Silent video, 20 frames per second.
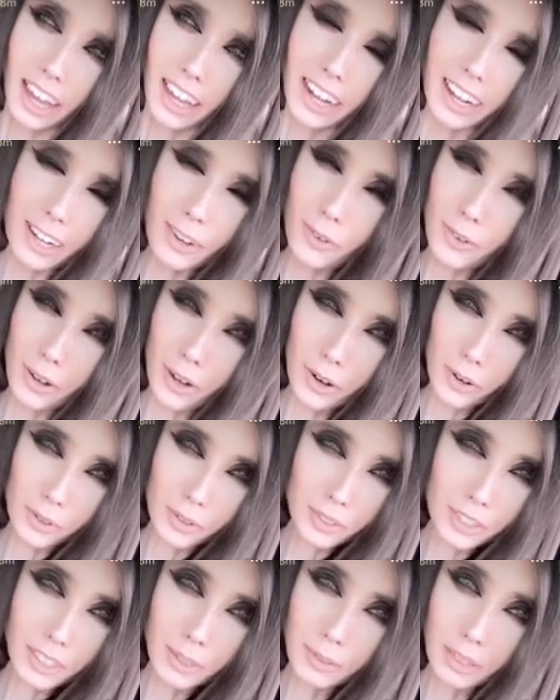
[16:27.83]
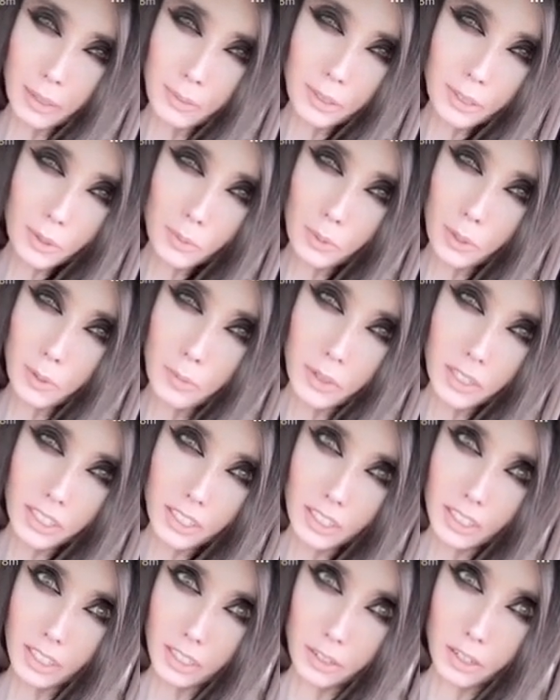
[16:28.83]
And I don't know, sometimes the
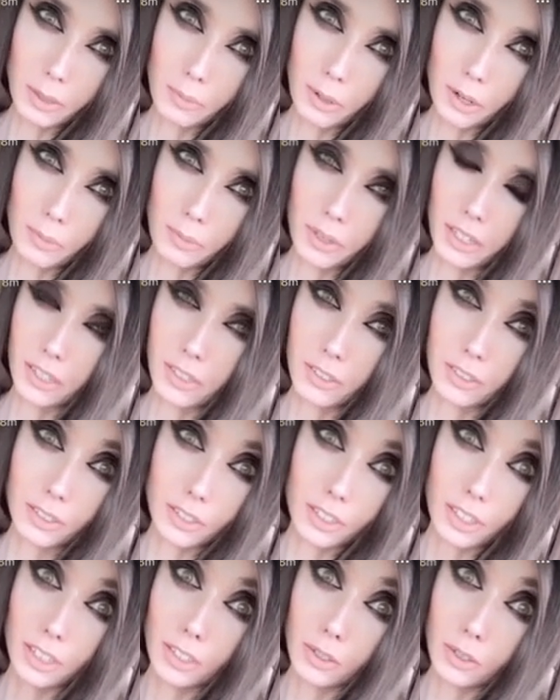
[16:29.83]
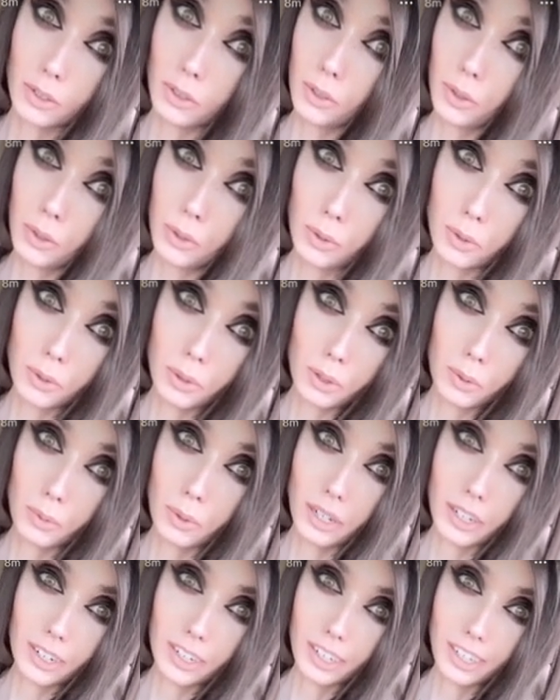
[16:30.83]
rumors that start about me are just like so
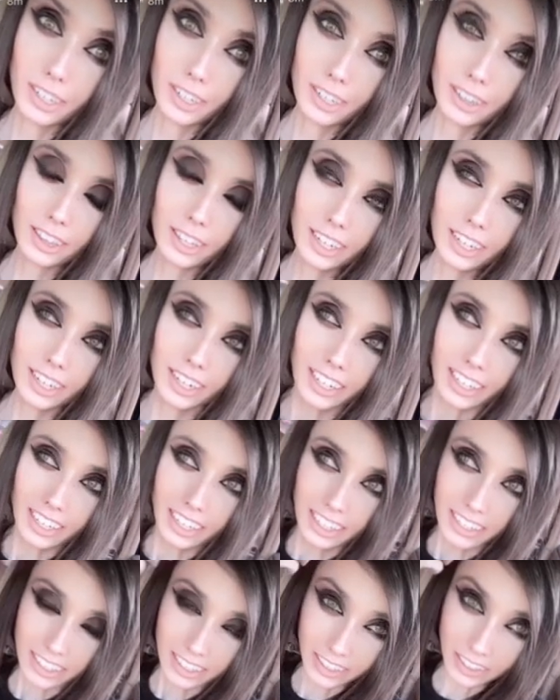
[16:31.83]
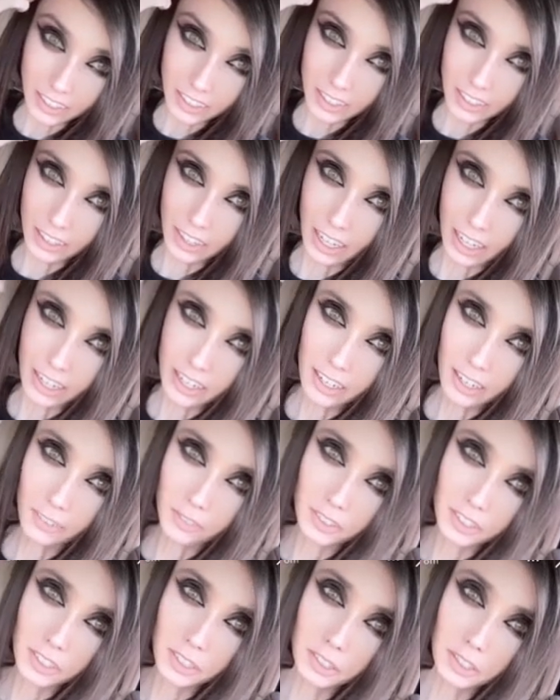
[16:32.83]
weird. Like since then
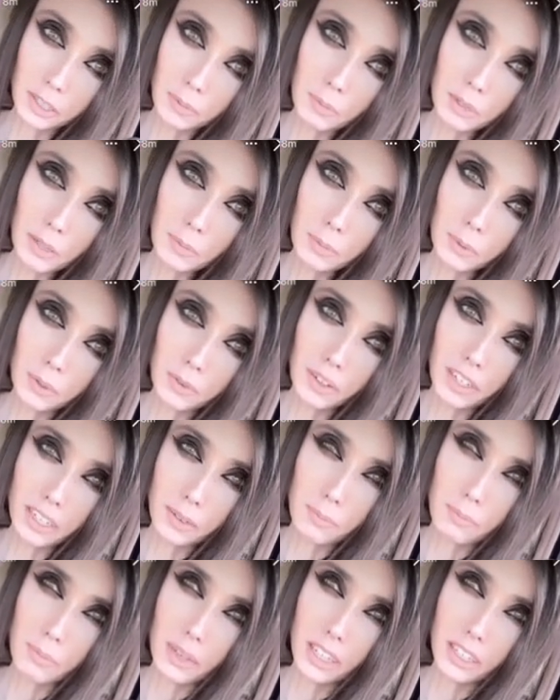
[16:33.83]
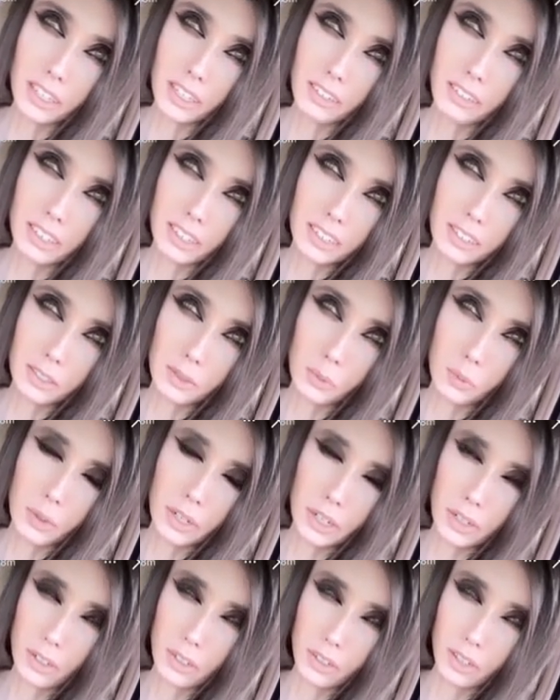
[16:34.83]
I've seen some people like making like these
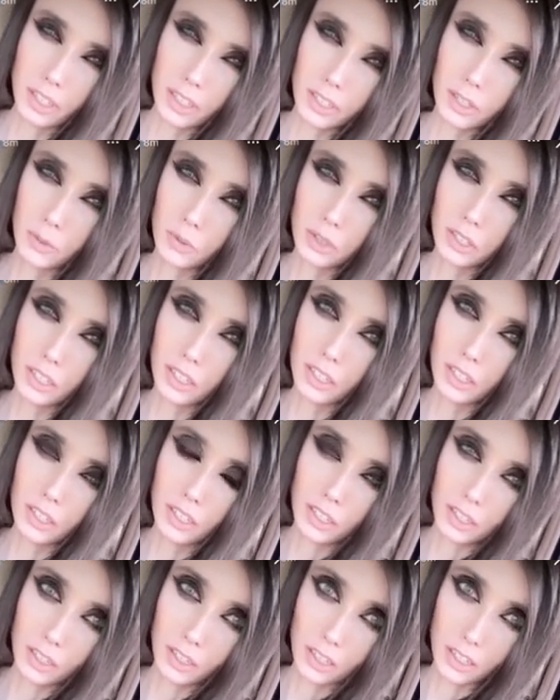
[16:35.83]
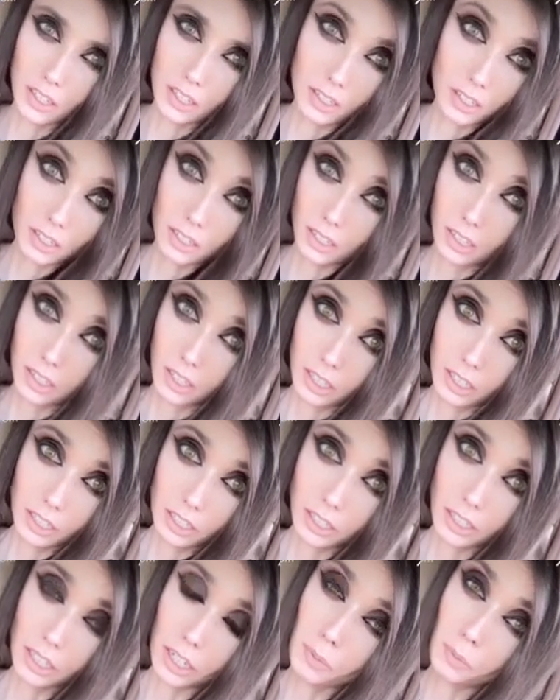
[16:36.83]
weird like Eugenia like
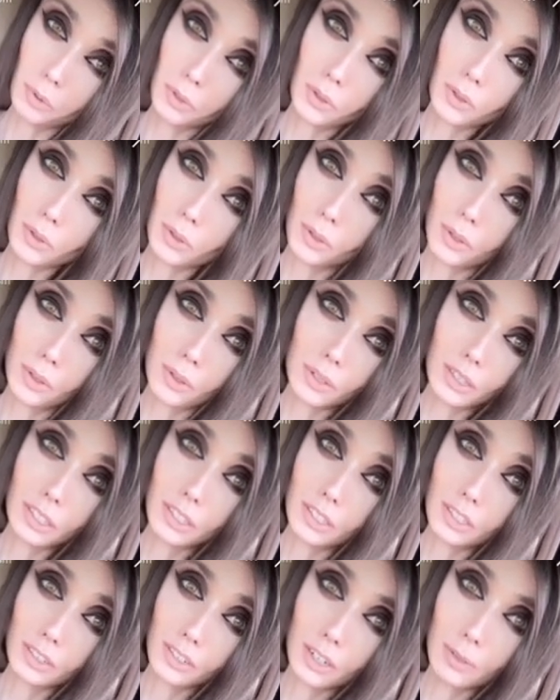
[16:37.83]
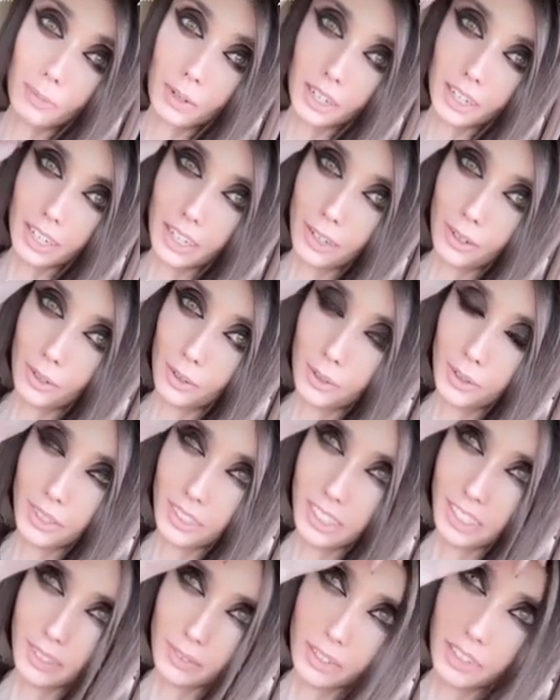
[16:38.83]
diaper girl Instagram
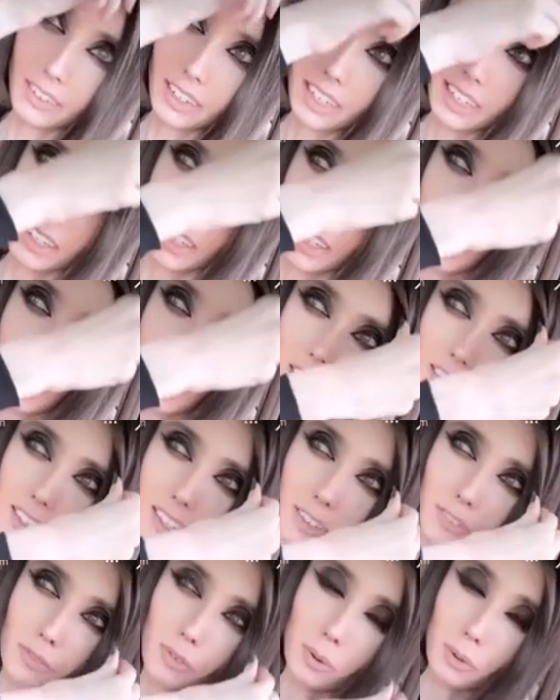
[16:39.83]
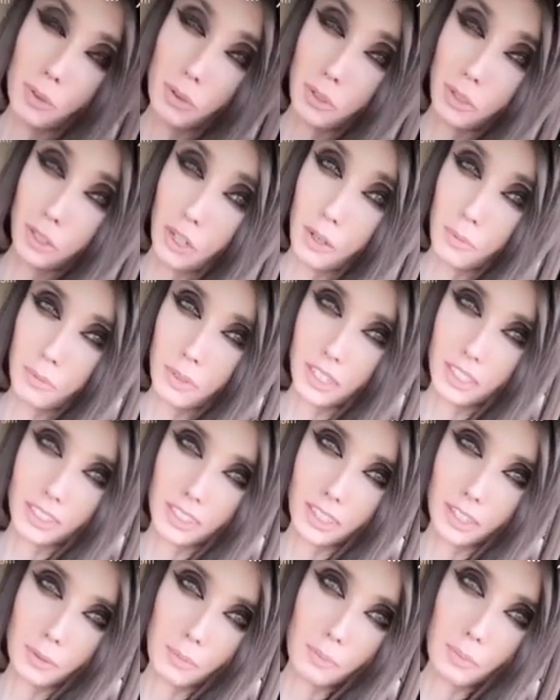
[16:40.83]
accounts where like they photoshopped me
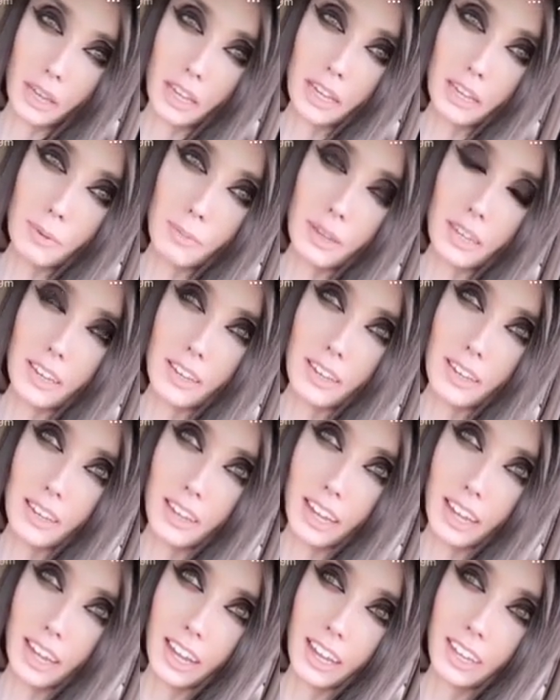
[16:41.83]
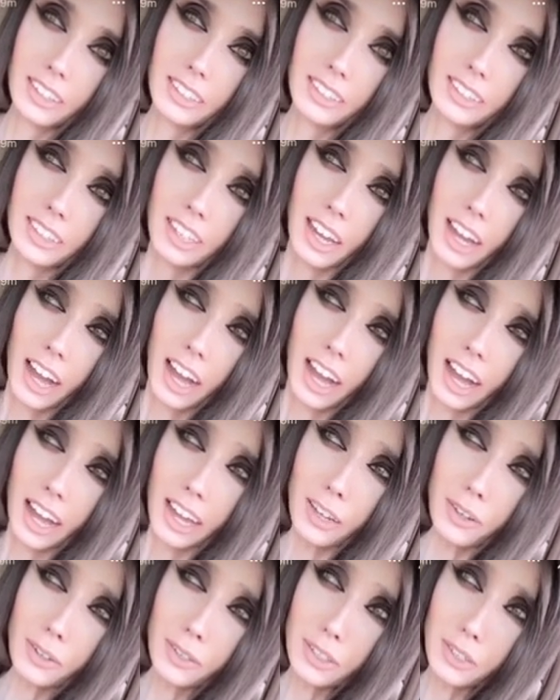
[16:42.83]
as like a baby. And
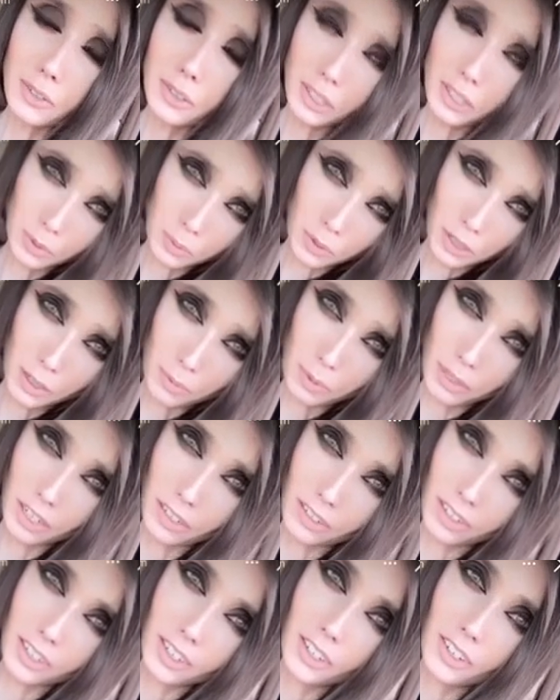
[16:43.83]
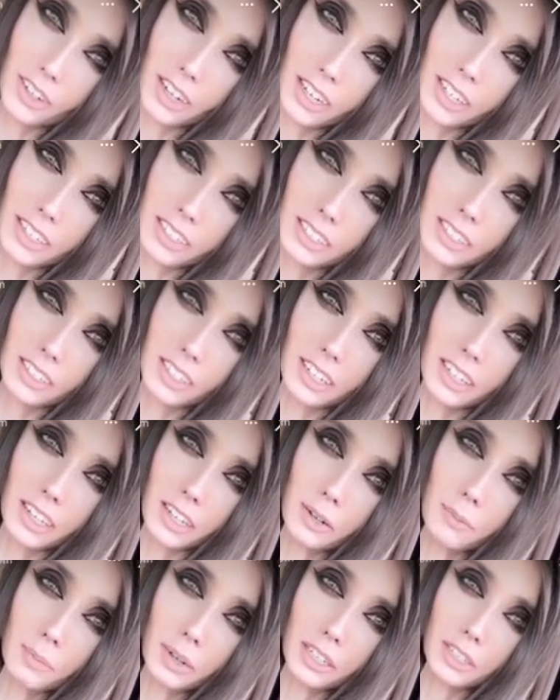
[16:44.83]
I also just want to be clear, you guys, is
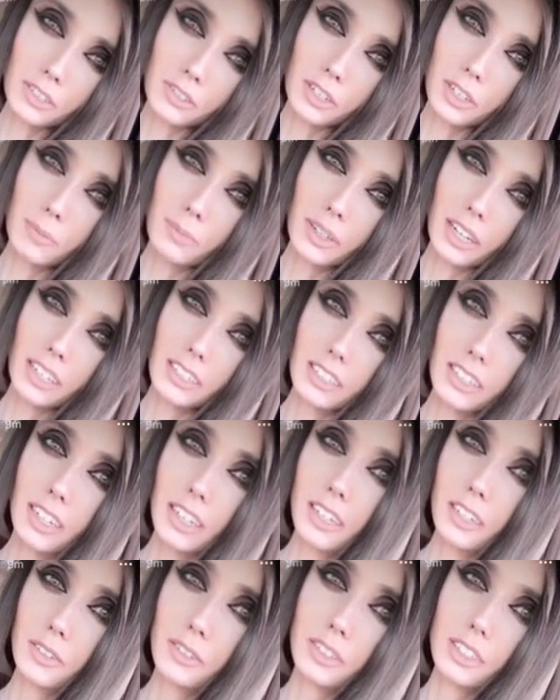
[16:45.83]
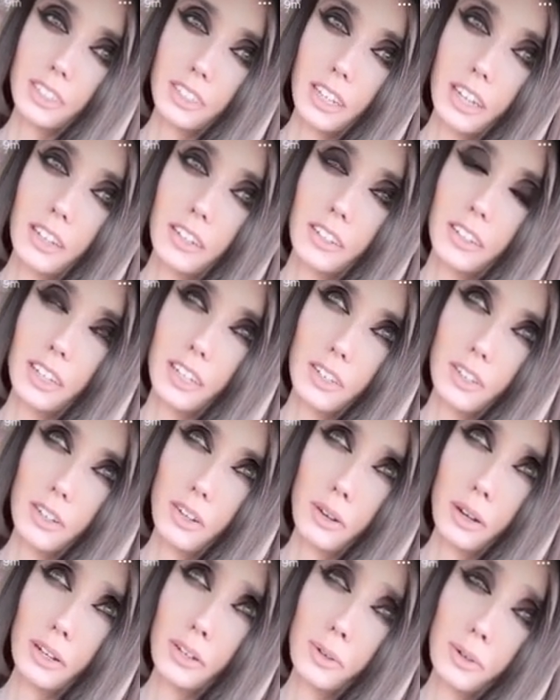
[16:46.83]
like in my stream that day it was just kind of like,
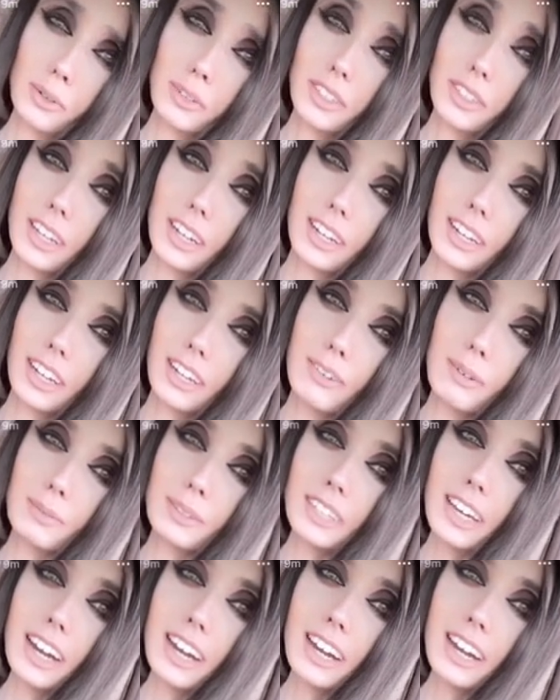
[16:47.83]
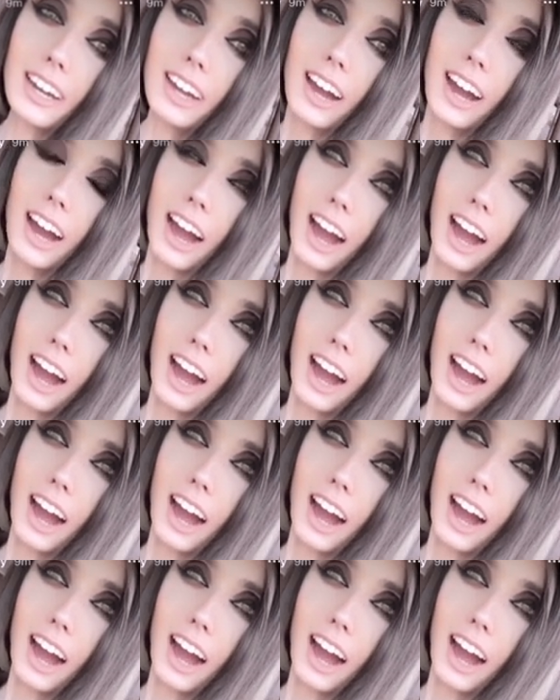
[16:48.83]
you know, I know I was getting kind of upset.